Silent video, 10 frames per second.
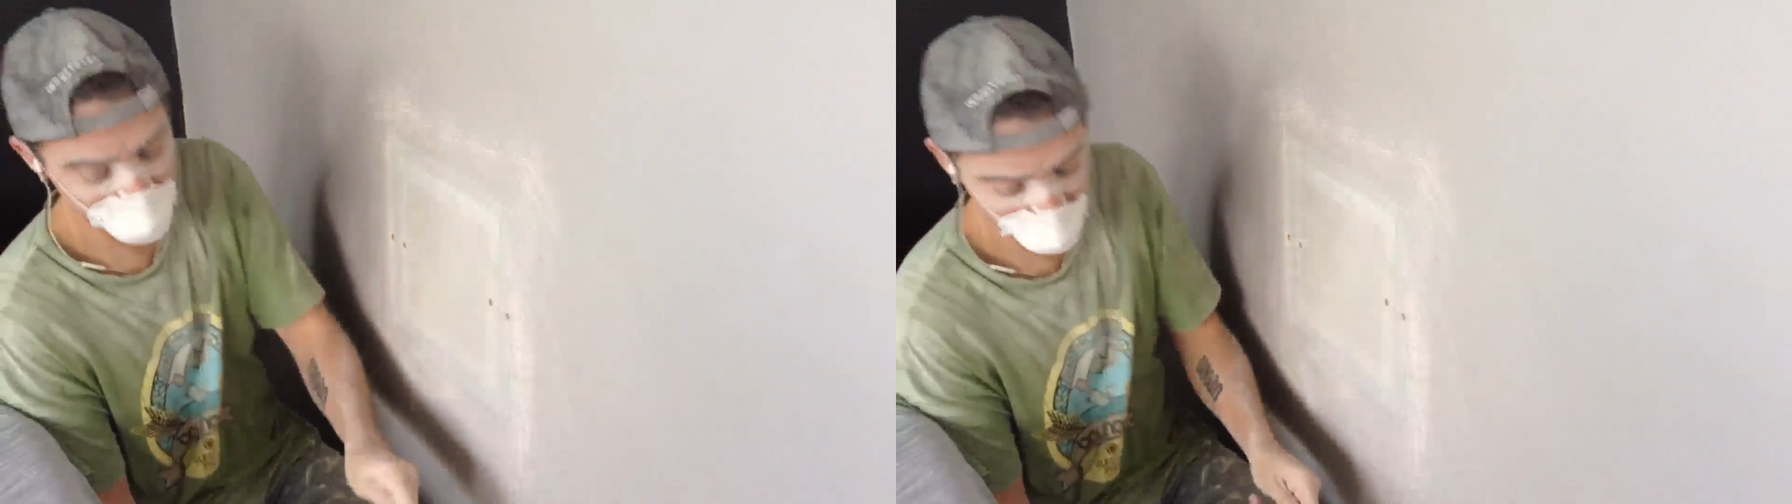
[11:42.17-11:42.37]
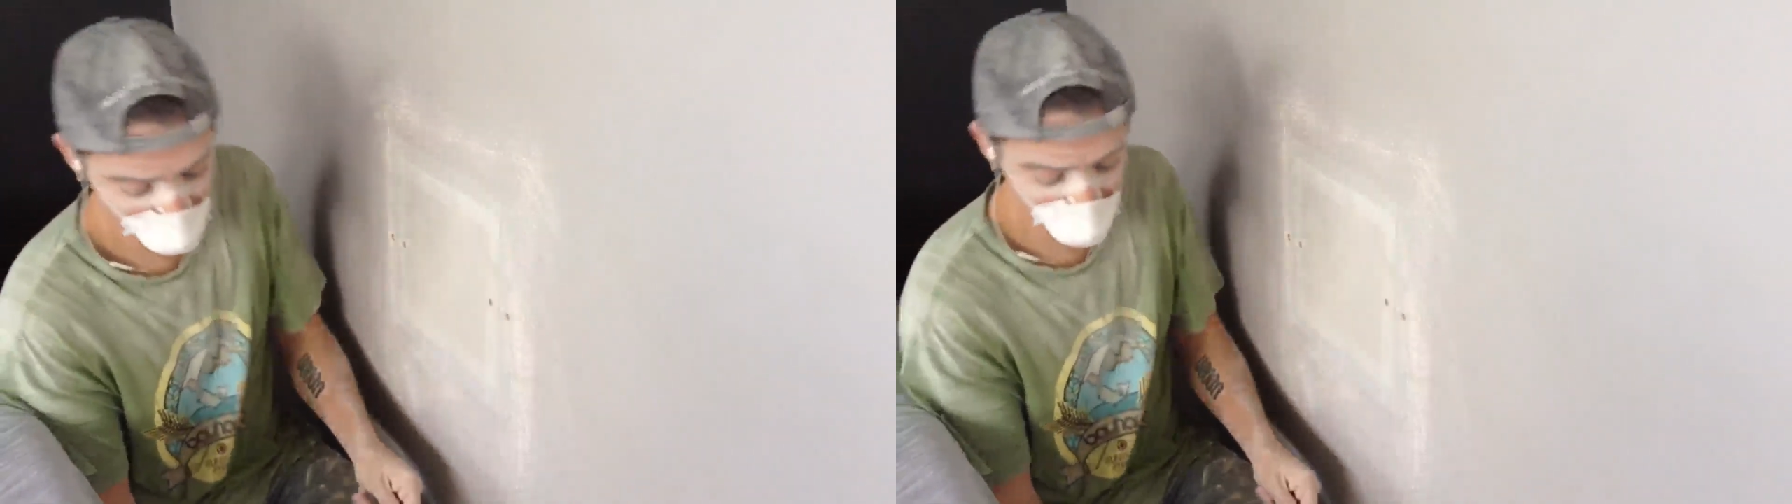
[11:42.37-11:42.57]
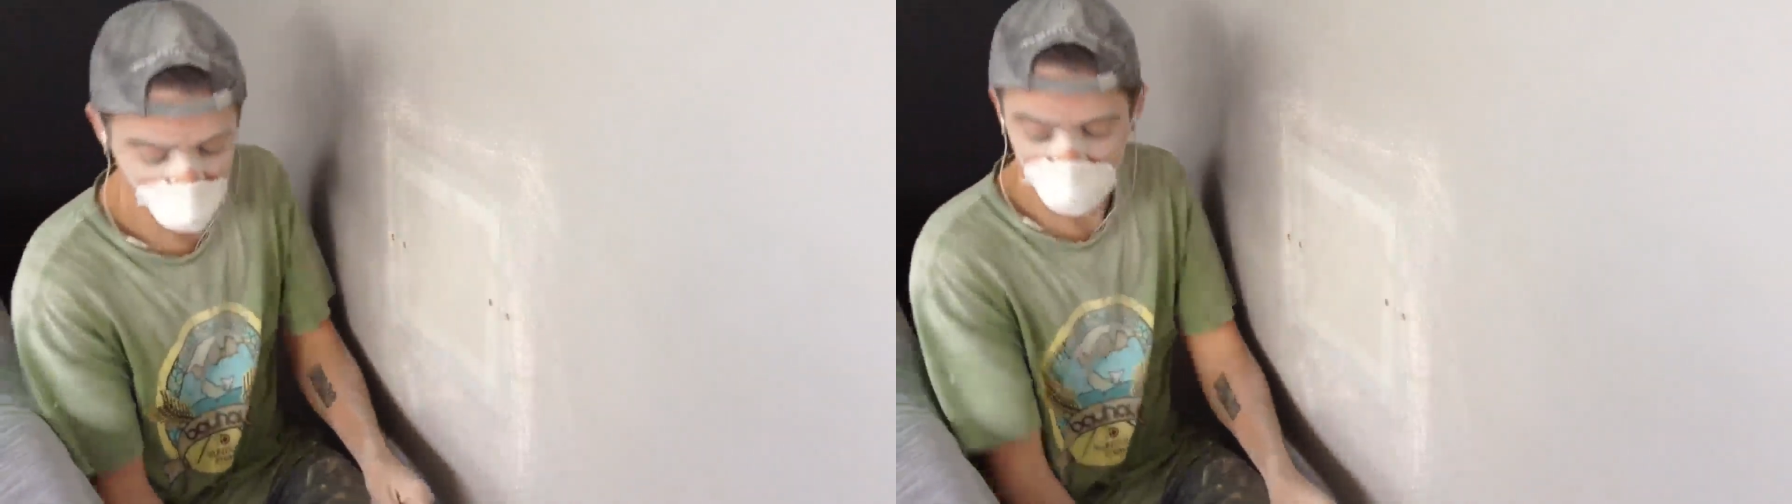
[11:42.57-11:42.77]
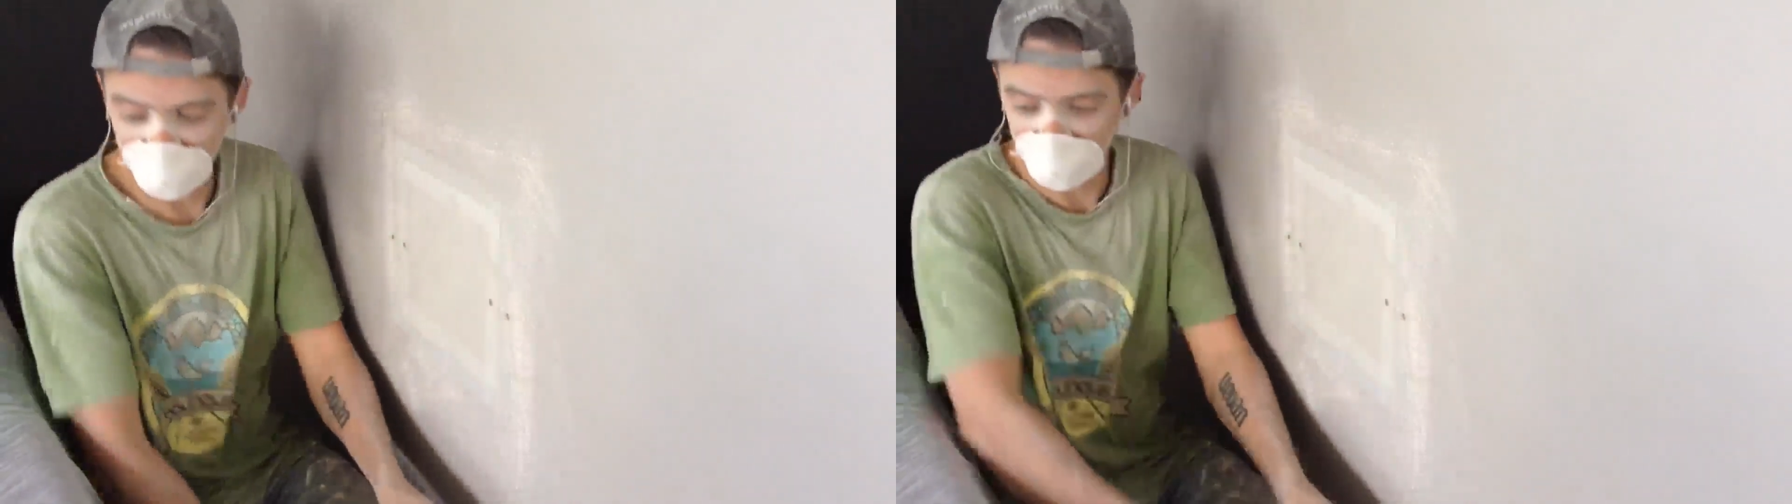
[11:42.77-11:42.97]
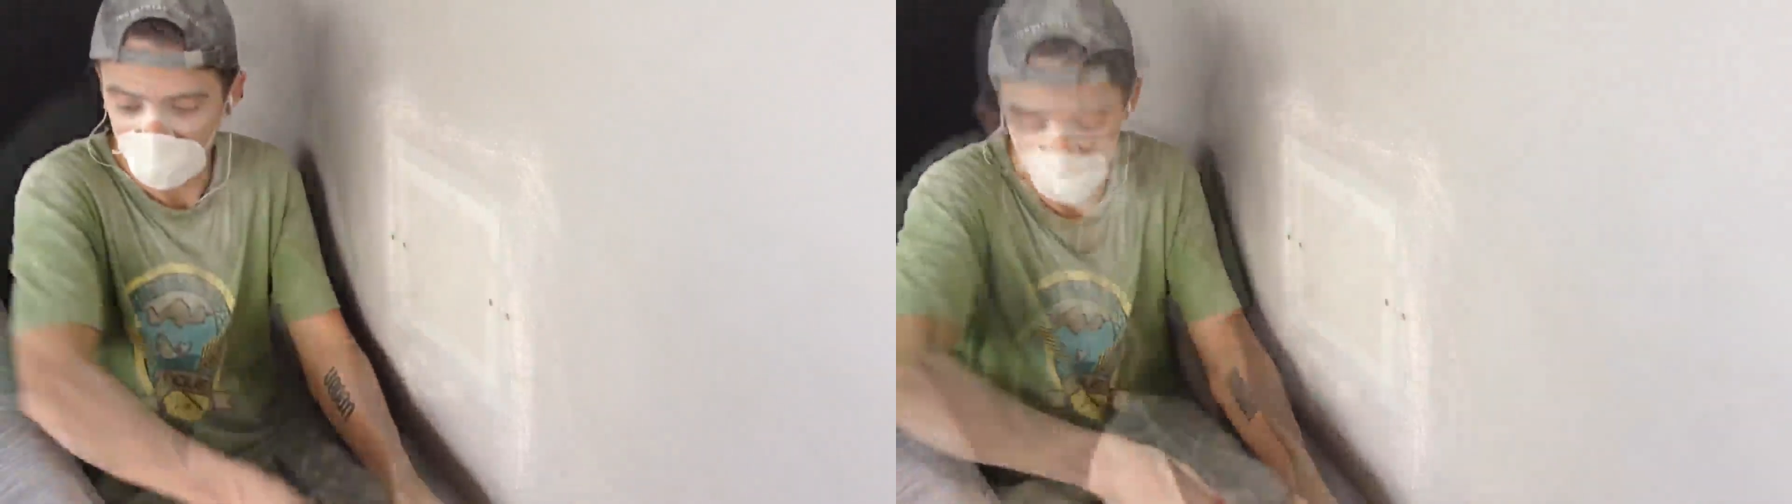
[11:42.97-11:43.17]
the wall.
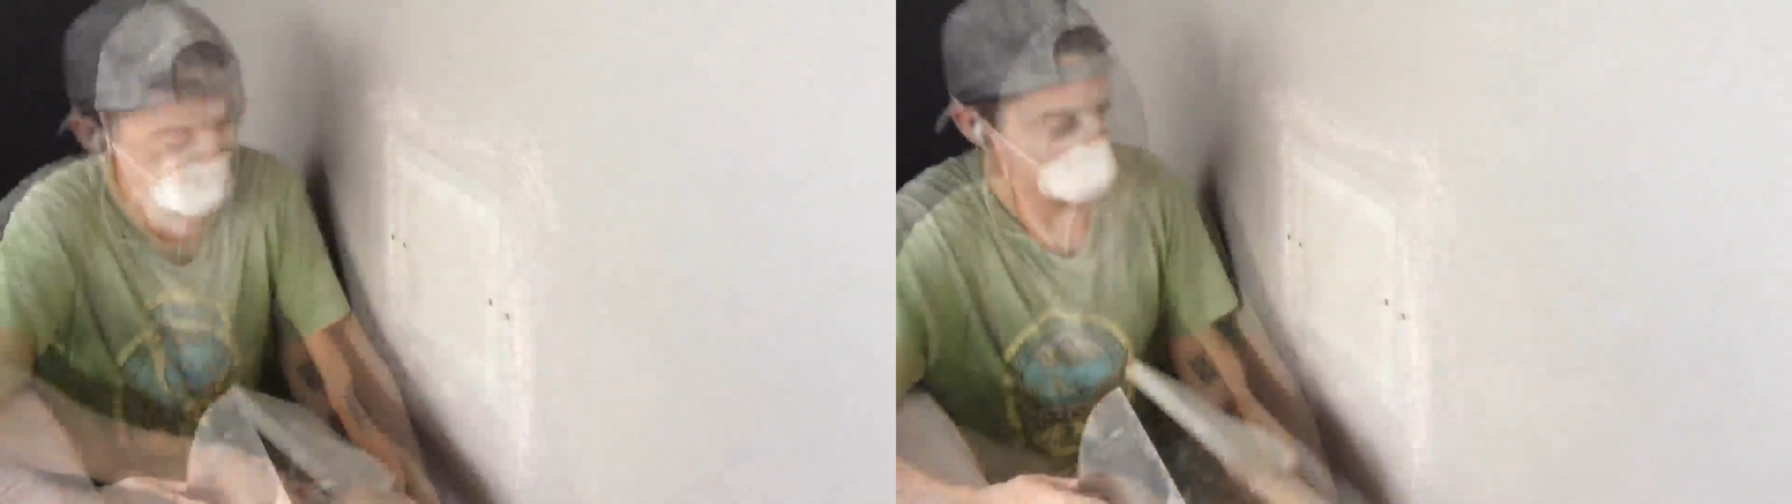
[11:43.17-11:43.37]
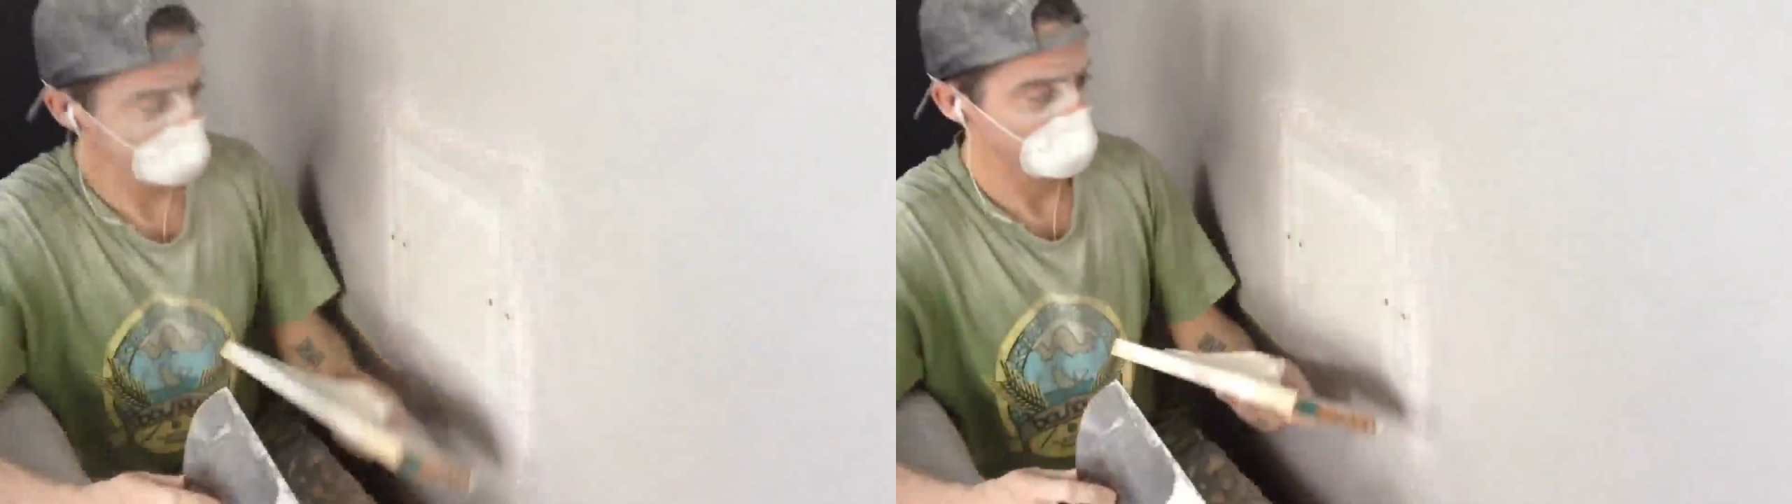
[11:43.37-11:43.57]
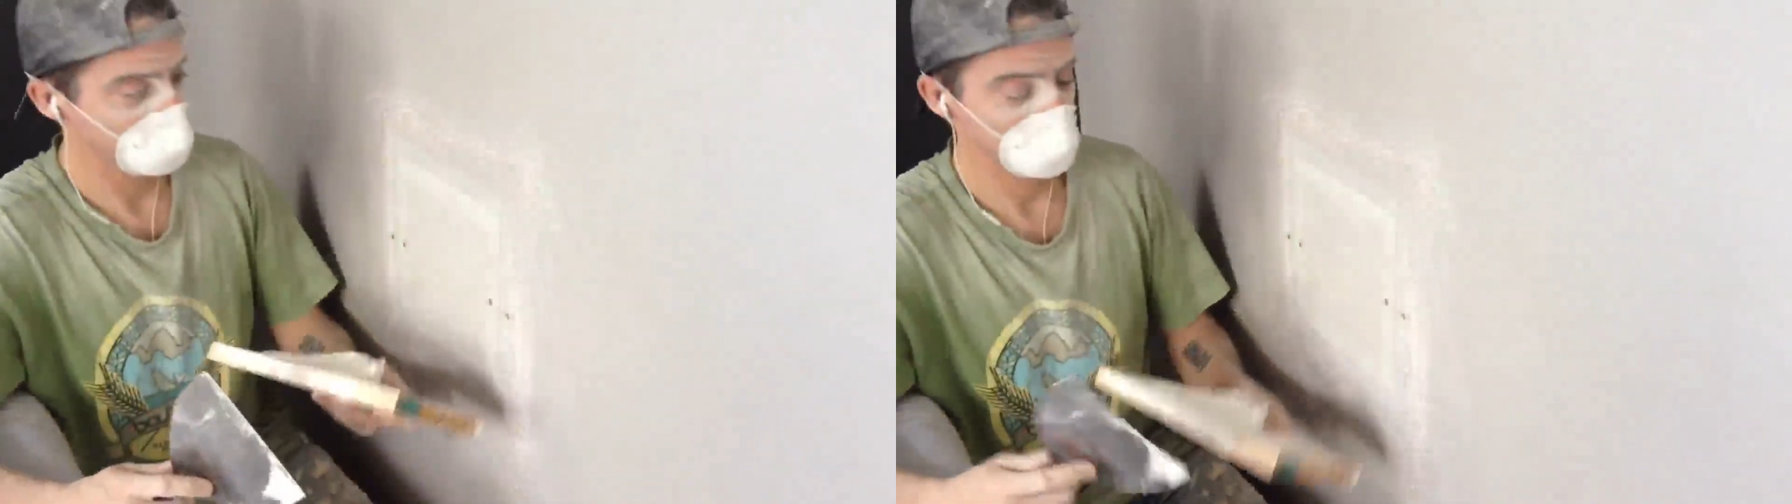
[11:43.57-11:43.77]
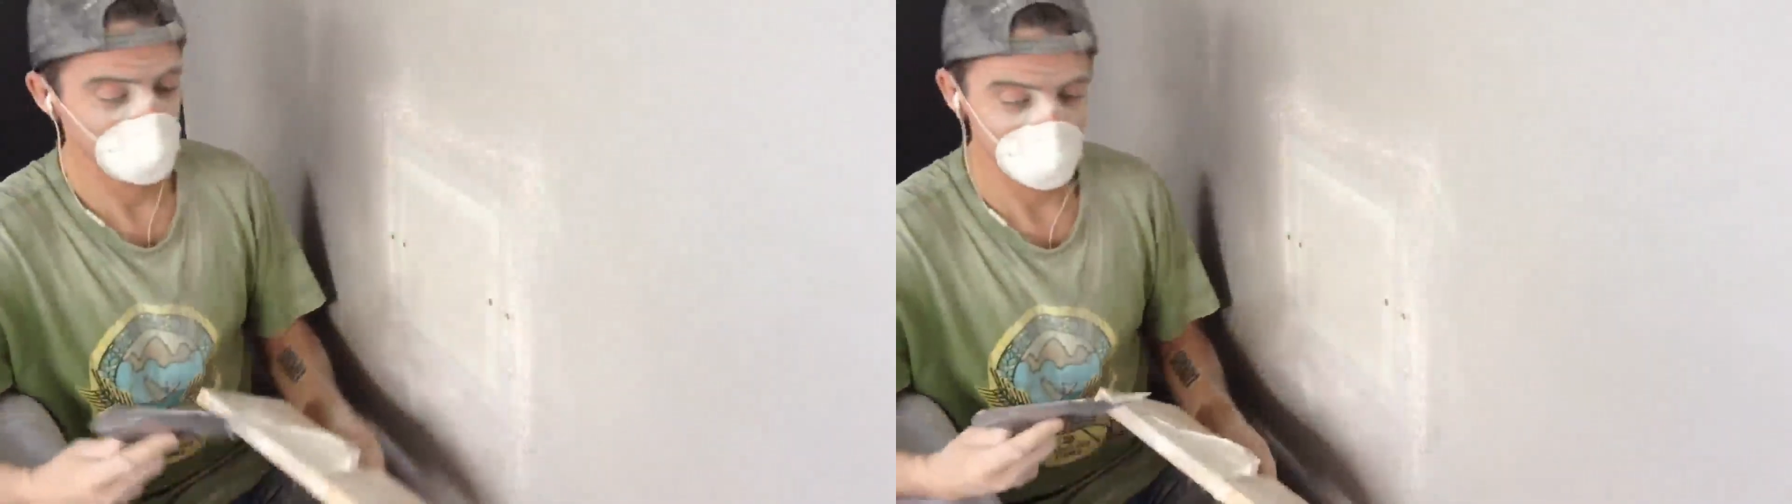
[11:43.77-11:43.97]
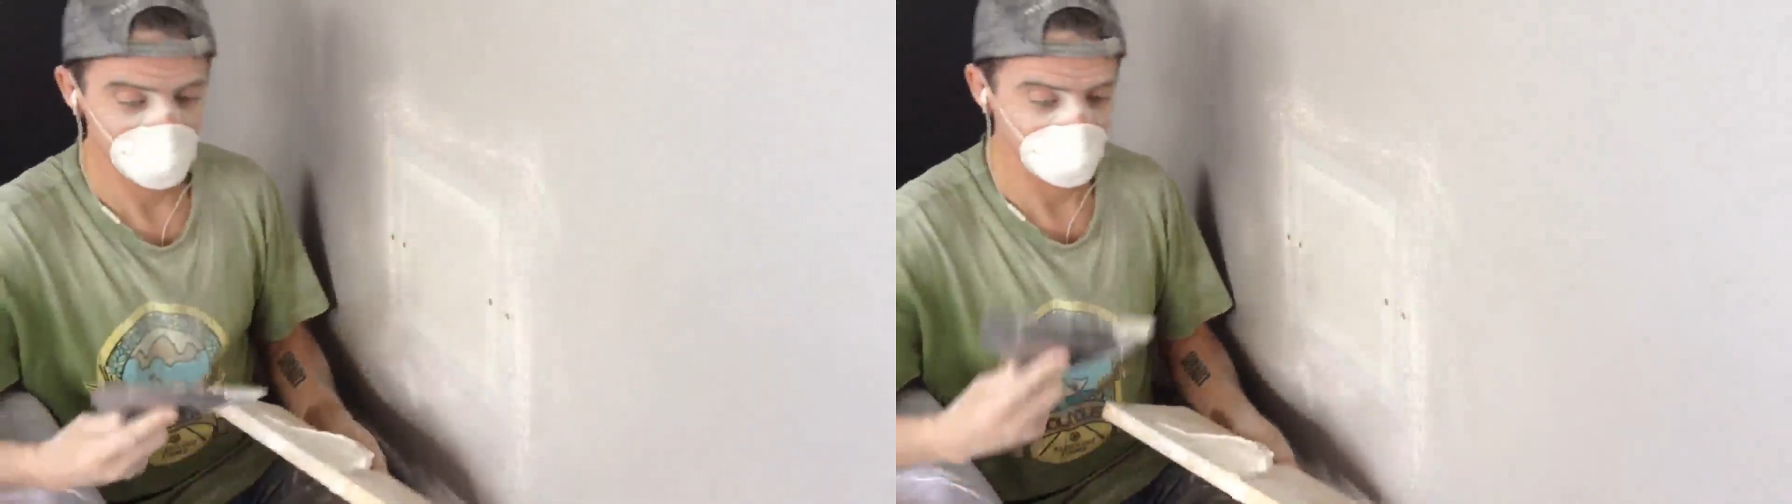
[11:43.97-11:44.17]

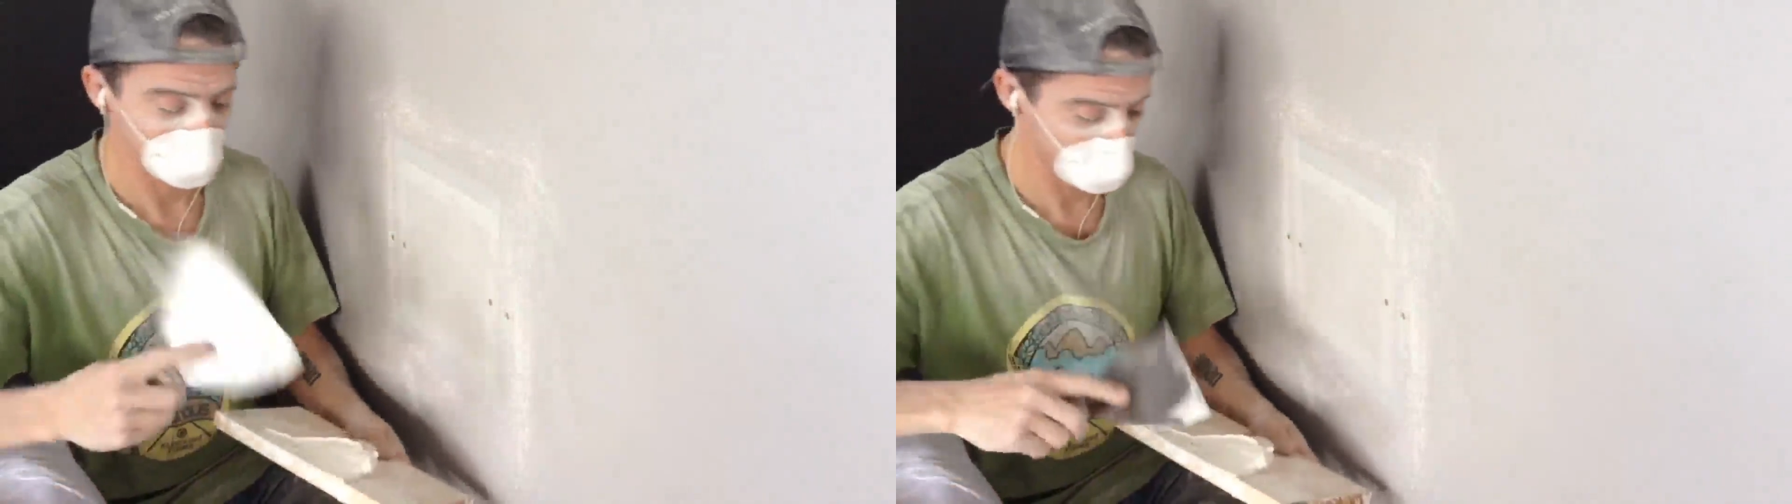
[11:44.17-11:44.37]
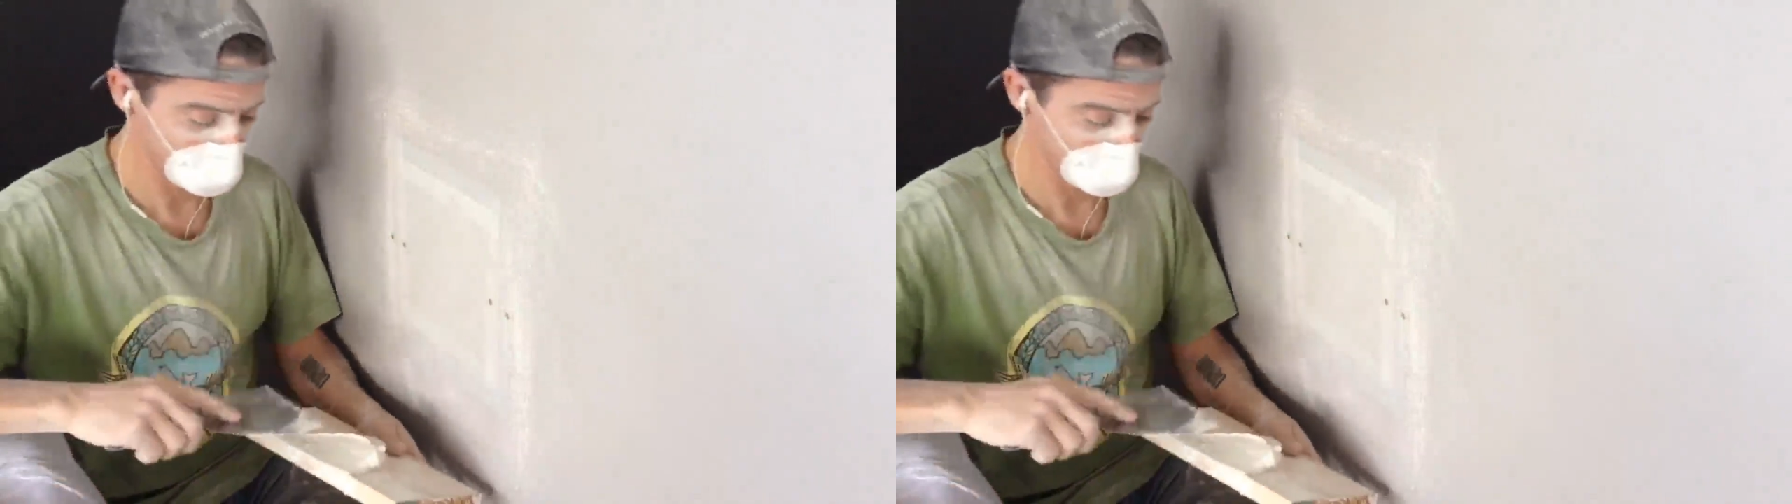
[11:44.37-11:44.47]
So I've got my